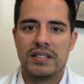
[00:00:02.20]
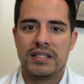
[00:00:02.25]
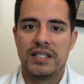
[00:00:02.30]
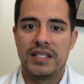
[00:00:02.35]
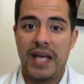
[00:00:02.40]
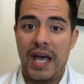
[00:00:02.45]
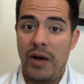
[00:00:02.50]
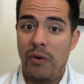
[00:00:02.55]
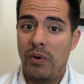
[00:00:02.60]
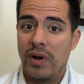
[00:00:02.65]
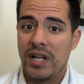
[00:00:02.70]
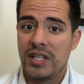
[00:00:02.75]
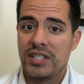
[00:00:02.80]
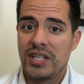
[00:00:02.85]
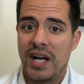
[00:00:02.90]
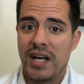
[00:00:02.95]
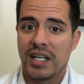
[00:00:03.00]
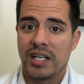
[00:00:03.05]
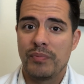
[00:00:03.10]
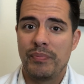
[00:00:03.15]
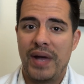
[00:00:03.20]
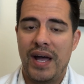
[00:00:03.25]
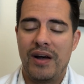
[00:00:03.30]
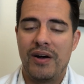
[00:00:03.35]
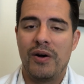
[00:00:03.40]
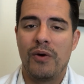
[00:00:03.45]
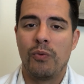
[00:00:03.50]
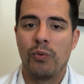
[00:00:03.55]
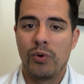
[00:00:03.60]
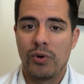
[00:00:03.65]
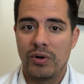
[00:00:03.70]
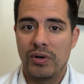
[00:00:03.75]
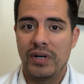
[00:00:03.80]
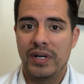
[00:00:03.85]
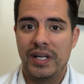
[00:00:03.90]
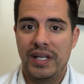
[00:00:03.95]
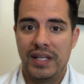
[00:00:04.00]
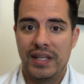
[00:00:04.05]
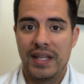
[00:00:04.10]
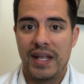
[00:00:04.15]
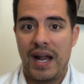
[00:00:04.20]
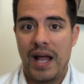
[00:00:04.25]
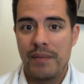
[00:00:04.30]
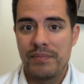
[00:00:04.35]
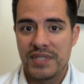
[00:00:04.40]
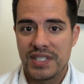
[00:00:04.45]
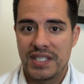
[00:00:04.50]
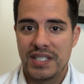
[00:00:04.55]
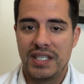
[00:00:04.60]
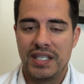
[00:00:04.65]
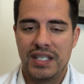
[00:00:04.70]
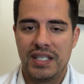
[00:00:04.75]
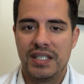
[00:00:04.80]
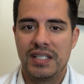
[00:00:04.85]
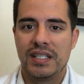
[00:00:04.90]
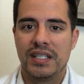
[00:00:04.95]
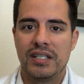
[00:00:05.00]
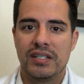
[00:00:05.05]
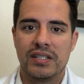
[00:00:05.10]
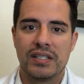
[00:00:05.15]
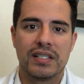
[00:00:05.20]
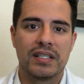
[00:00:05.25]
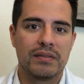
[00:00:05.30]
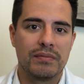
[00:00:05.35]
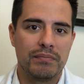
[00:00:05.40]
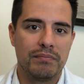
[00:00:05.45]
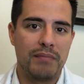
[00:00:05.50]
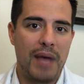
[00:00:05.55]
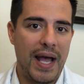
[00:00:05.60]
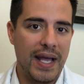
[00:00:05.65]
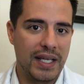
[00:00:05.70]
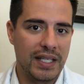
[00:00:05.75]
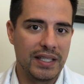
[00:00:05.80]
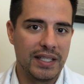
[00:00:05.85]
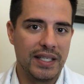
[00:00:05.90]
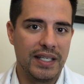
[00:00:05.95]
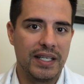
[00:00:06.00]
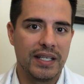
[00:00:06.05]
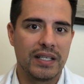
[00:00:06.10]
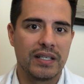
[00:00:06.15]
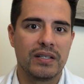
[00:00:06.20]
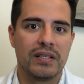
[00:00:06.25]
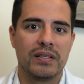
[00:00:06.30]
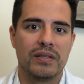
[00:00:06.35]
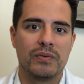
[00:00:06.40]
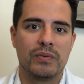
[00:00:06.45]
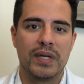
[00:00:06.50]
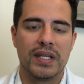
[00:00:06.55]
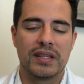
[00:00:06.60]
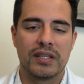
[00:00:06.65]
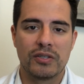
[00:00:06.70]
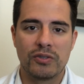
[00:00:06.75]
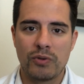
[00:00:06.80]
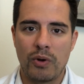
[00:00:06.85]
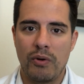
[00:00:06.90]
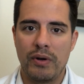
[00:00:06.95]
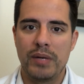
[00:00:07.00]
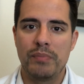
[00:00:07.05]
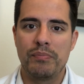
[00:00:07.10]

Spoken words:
Today I want to talk about a worry that I'm seeing here in my clinic with the growing